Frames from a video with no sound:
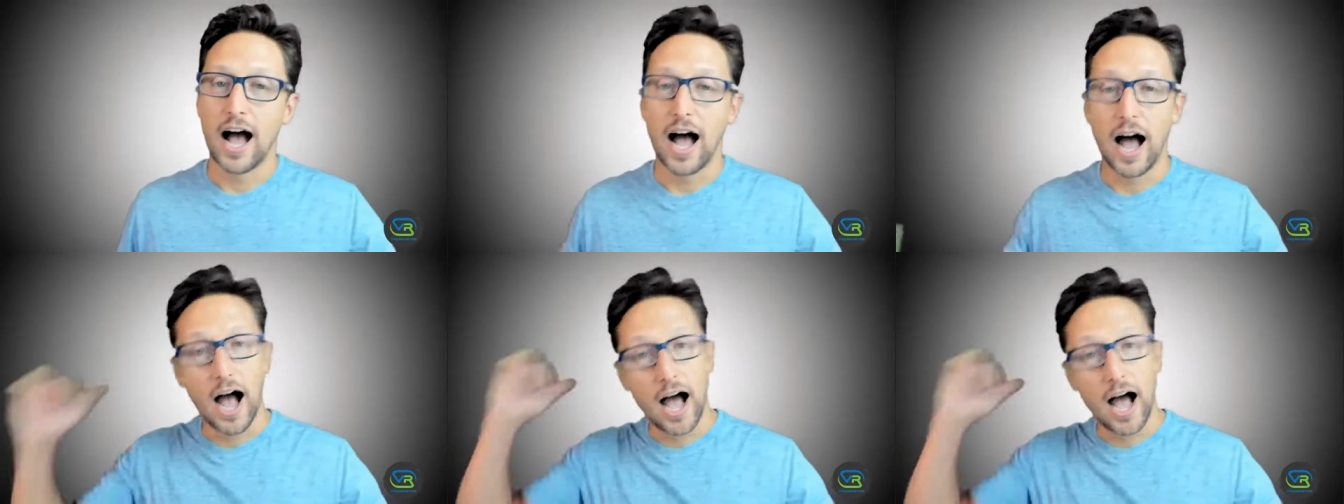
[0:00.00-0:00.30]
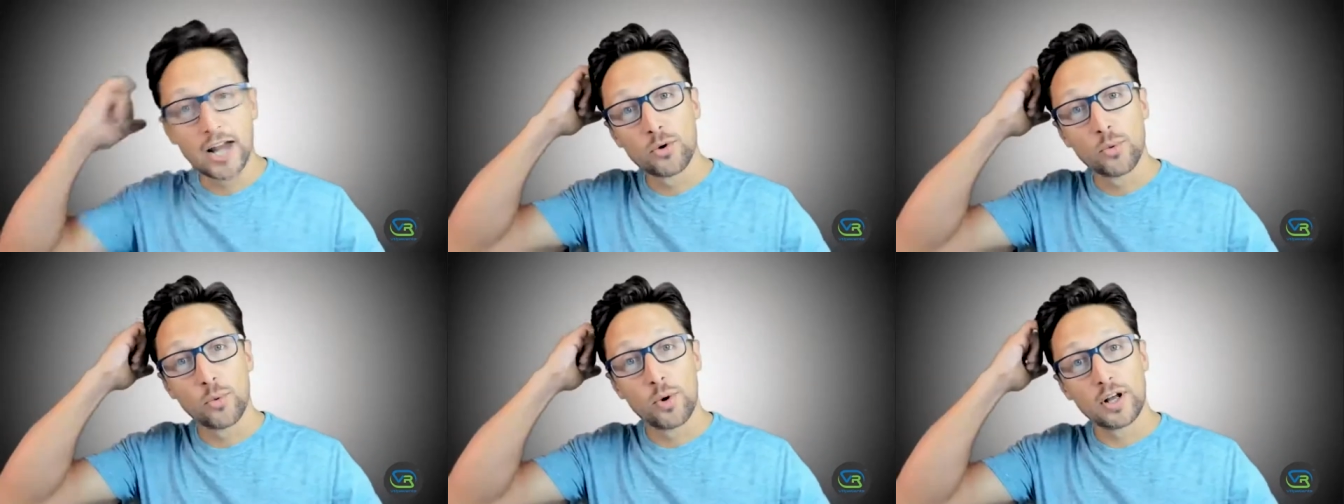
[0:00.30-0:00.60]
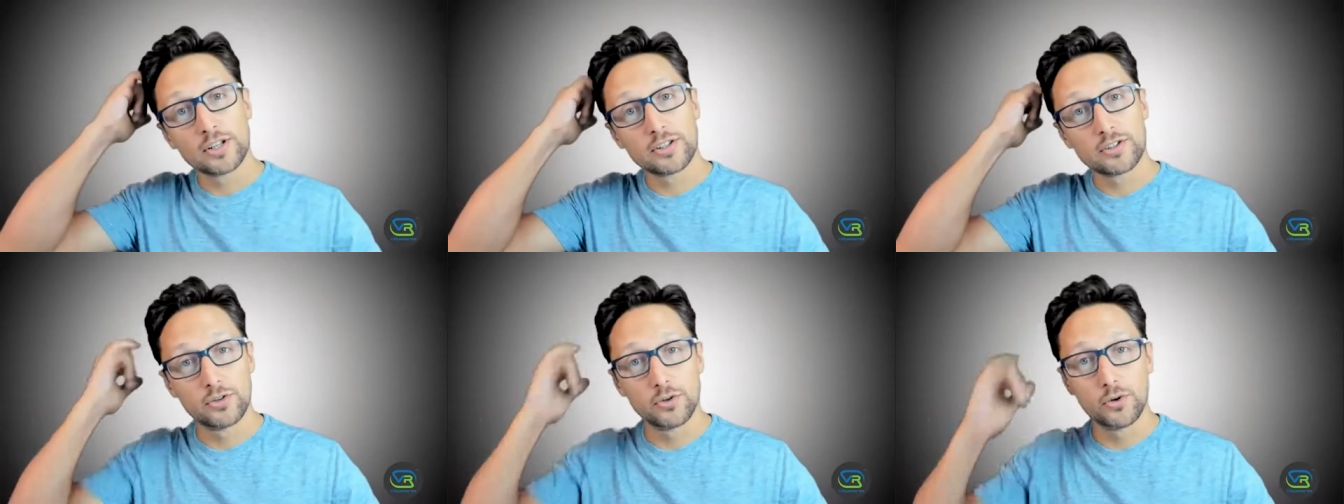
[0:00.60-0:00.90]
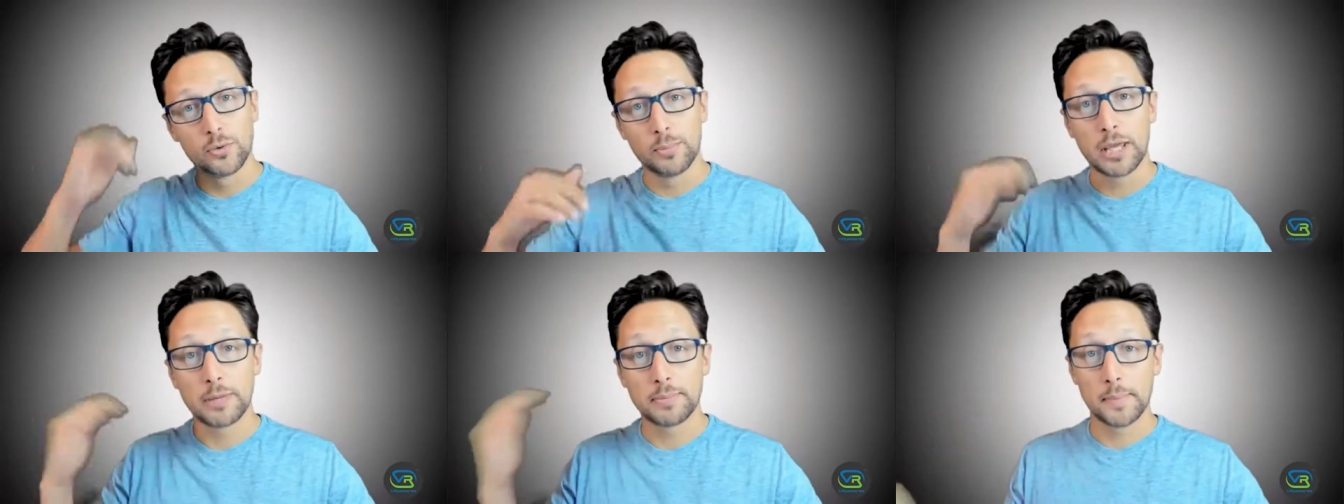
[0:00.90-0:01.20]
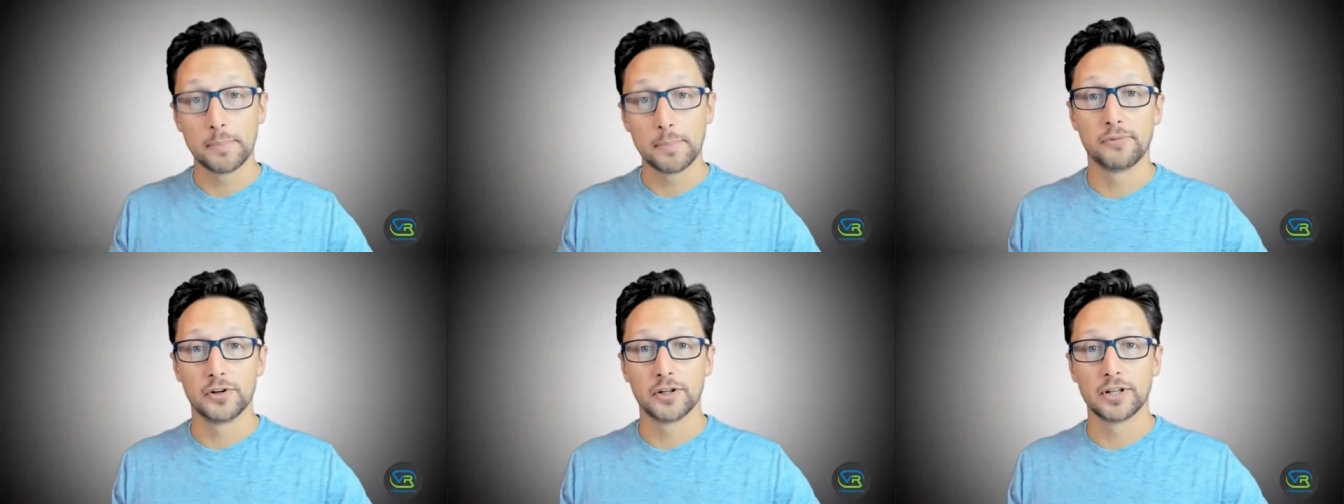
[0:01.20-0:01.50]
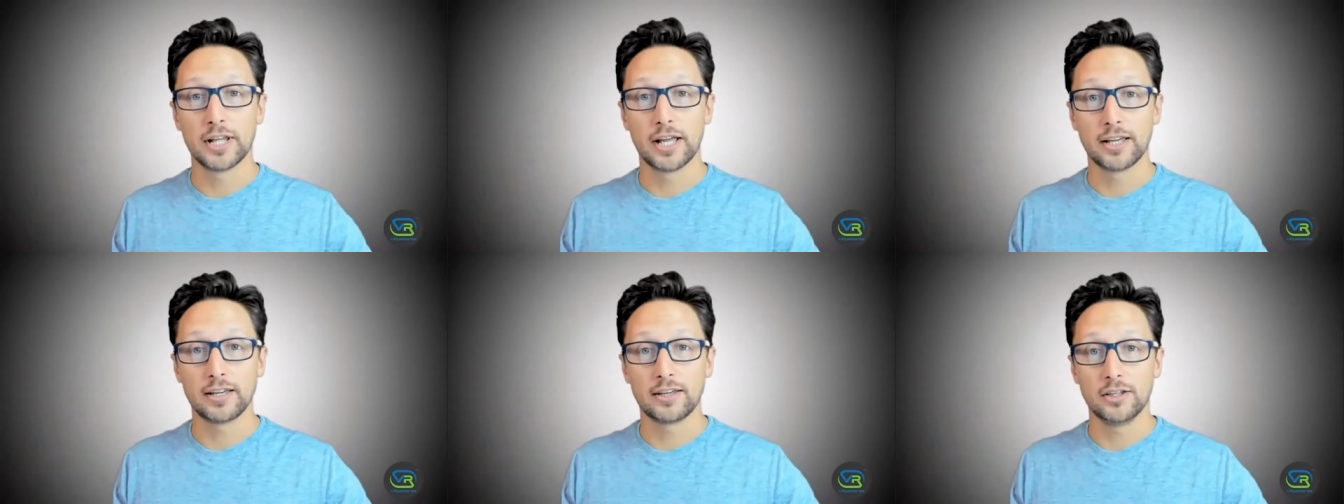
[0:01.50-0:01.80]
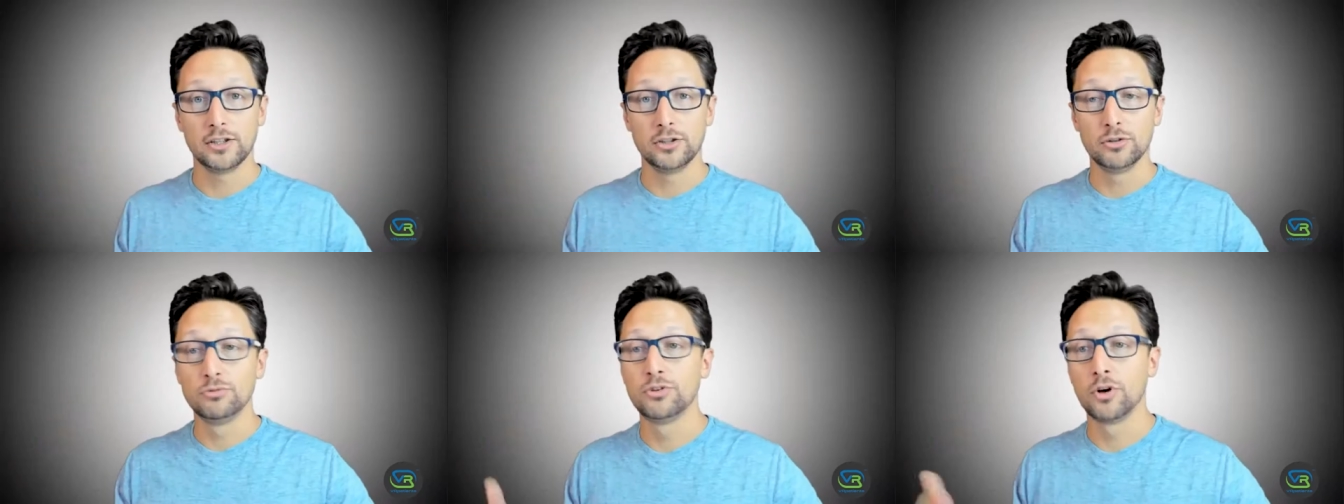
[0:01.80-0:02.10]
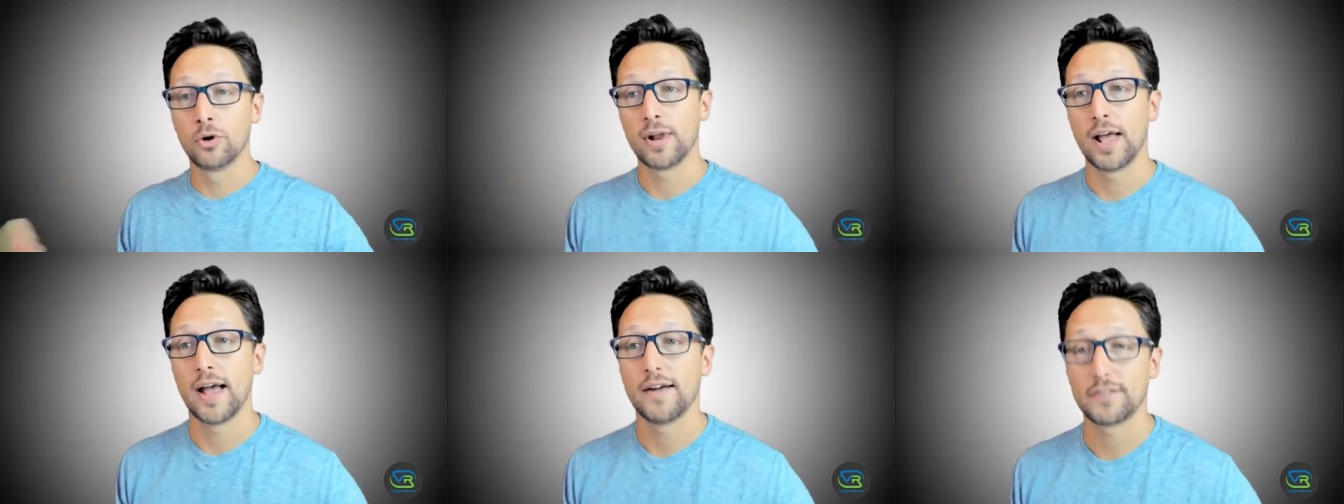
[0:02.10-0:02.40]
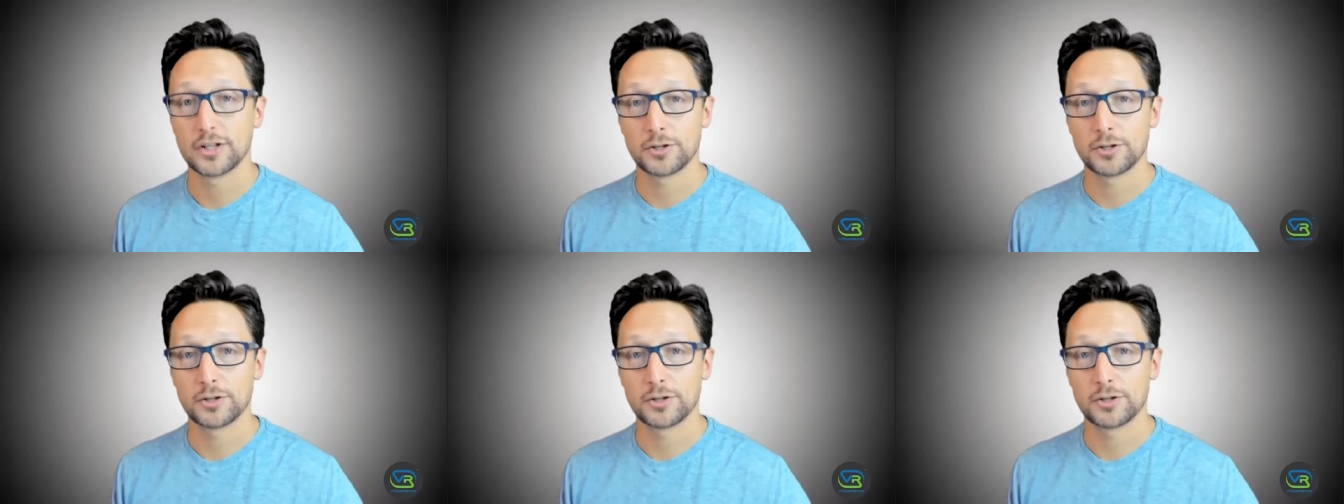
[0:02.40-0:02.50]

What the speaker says: I don't want to make people feel like you don't have to